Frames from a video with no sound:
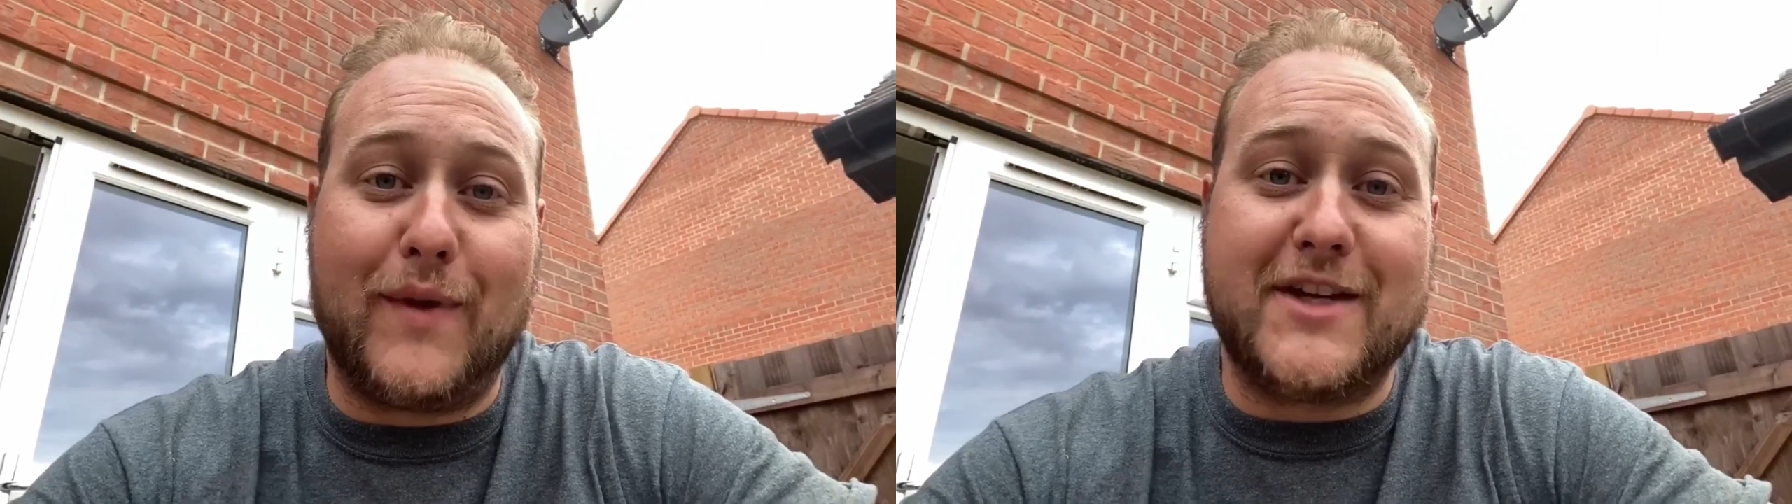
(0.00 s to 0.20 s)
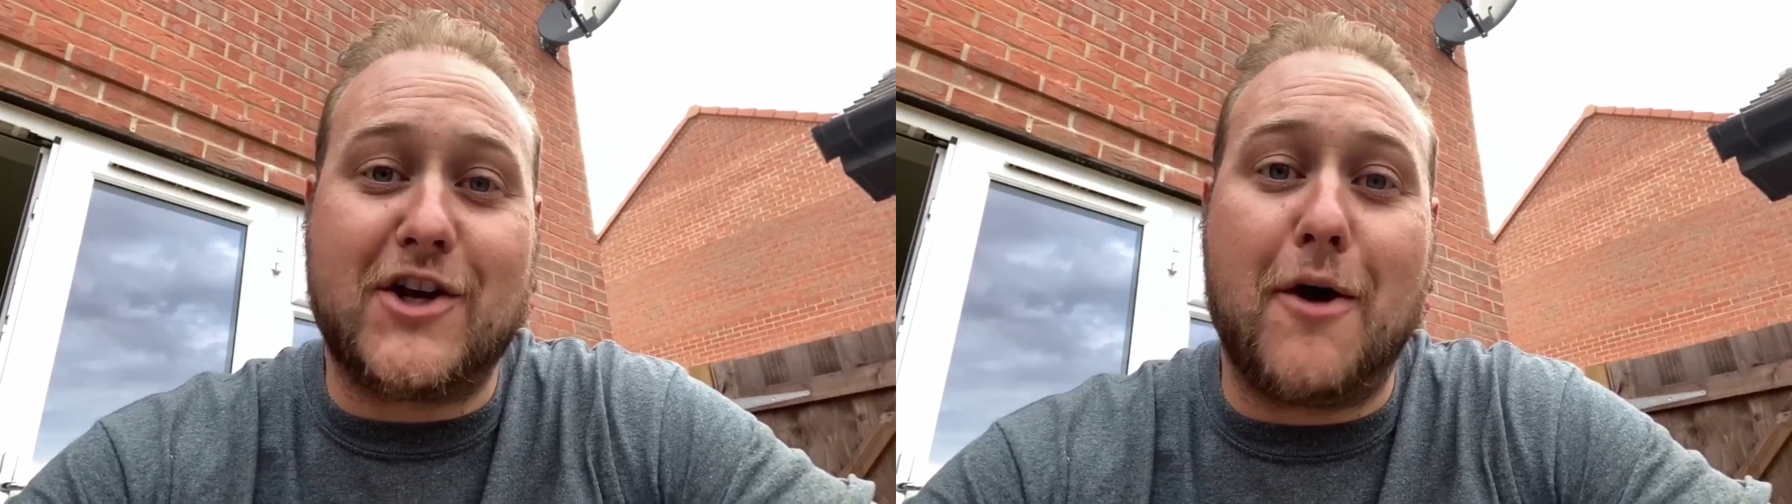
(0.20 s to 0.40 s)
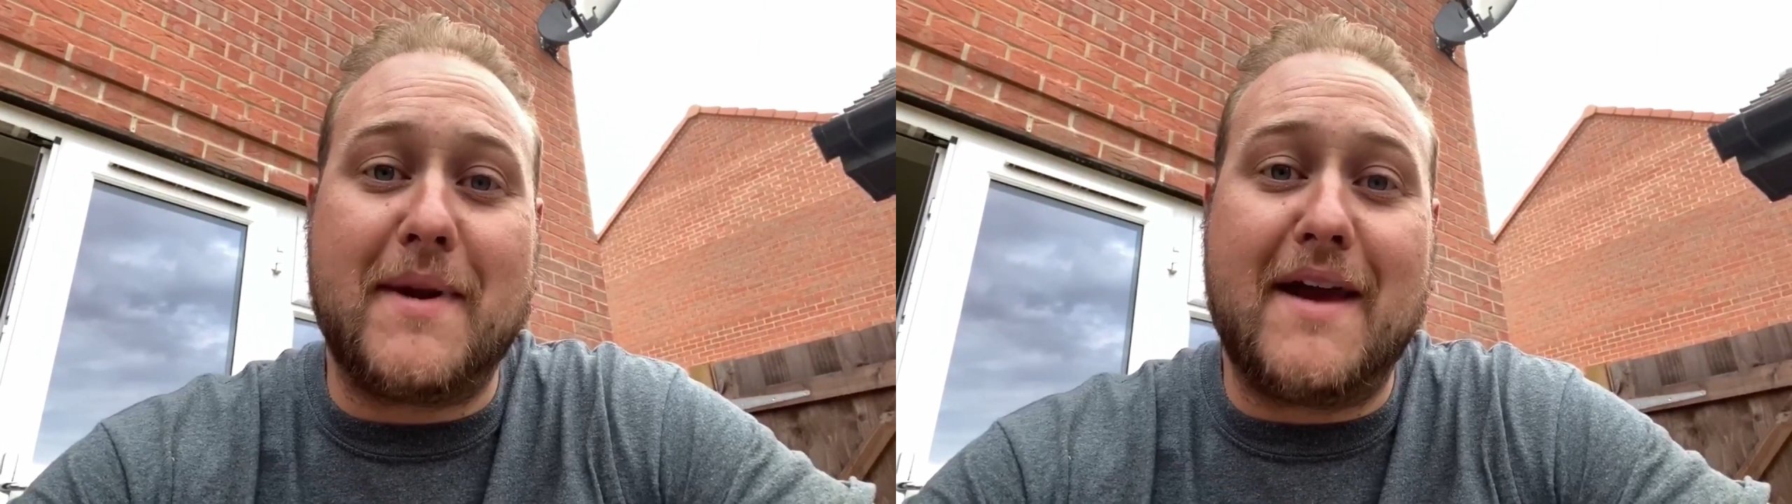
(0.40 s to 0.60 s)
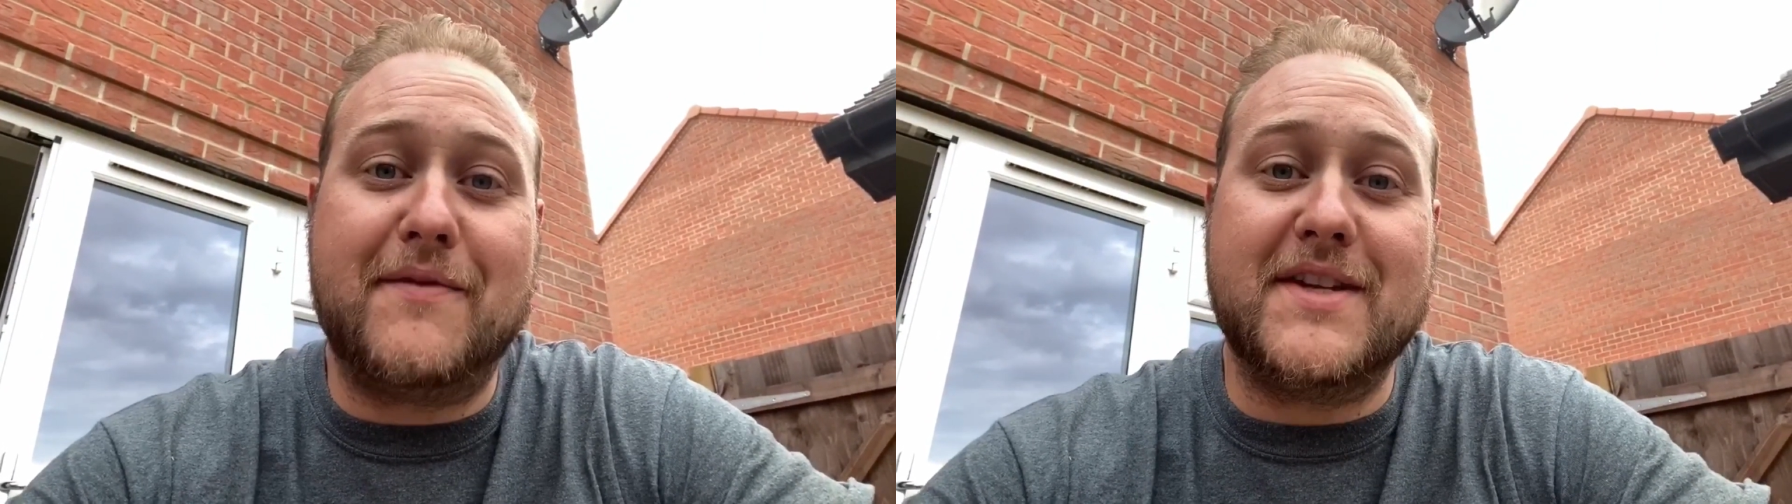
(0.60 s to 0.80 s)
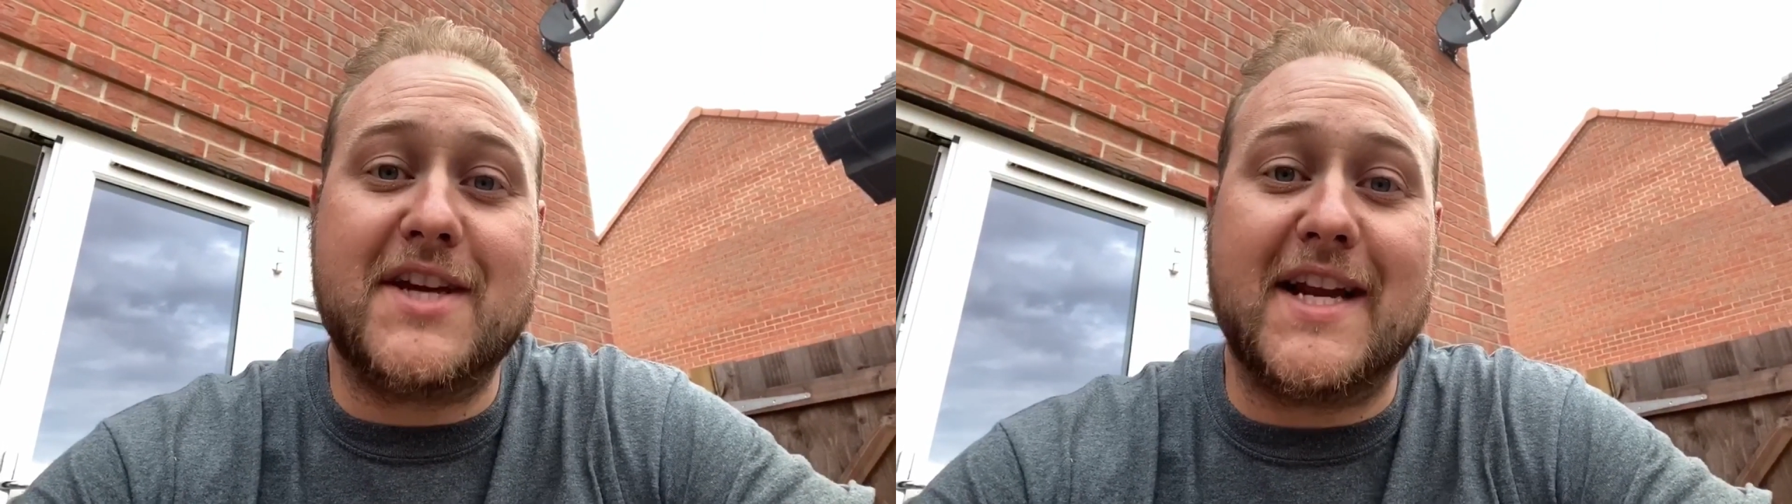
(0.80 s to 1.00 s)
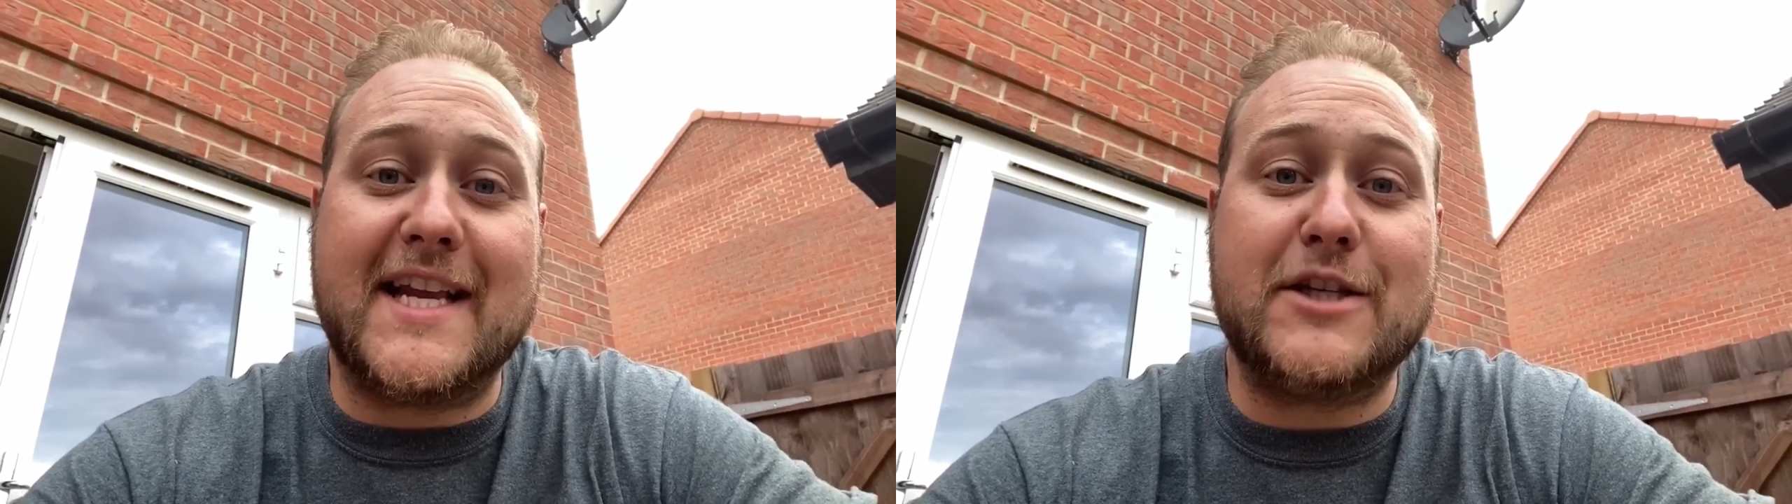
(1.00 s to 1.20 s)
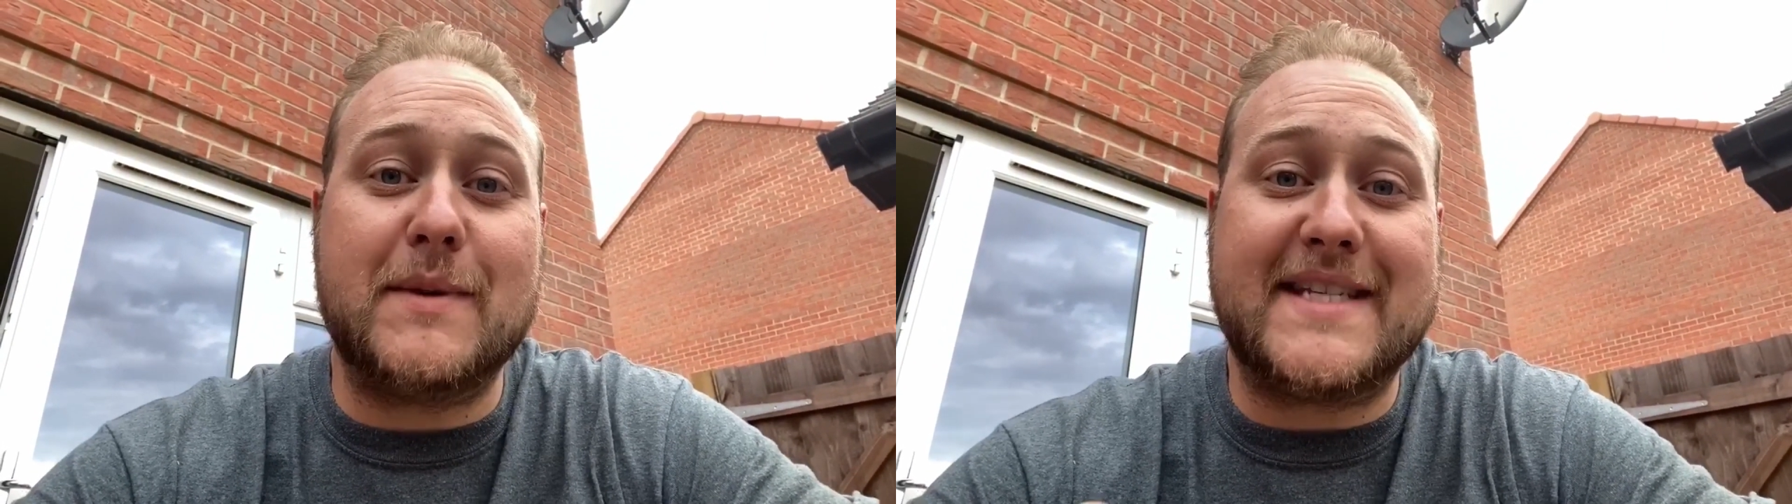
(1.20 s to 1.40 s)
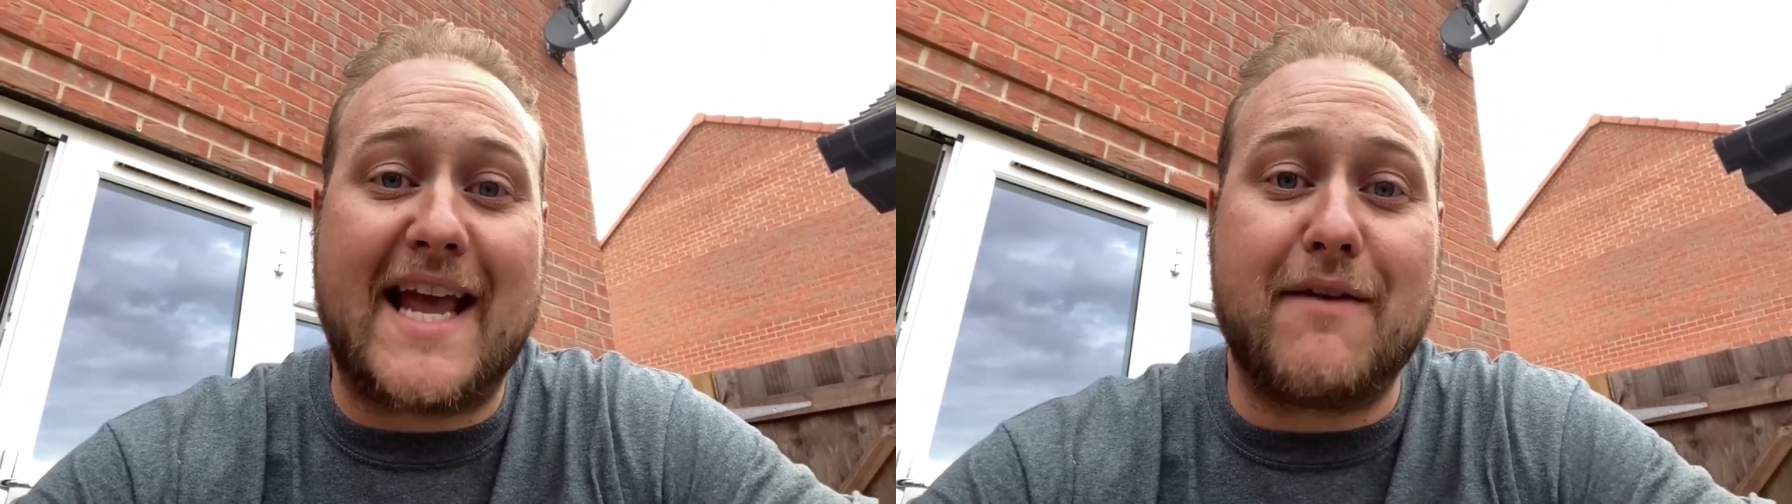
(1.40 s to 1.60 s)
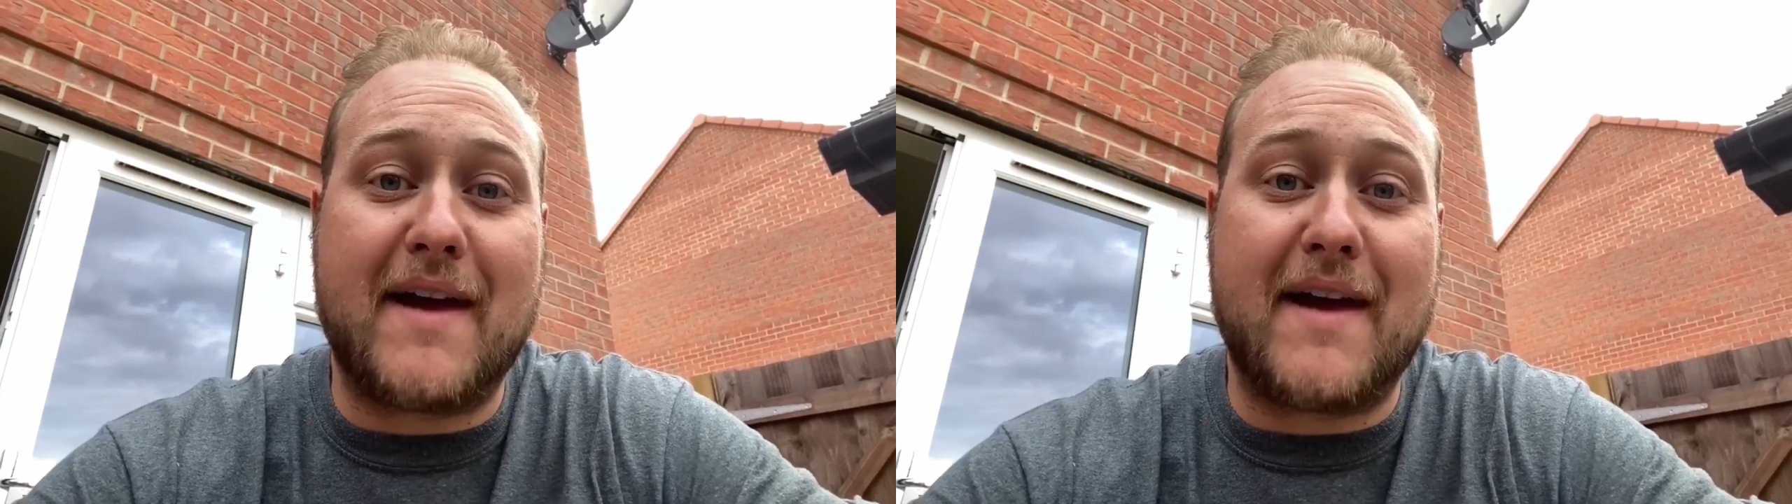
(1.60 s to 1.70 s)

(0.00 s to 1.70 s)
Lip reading: that time and effort turning it into a day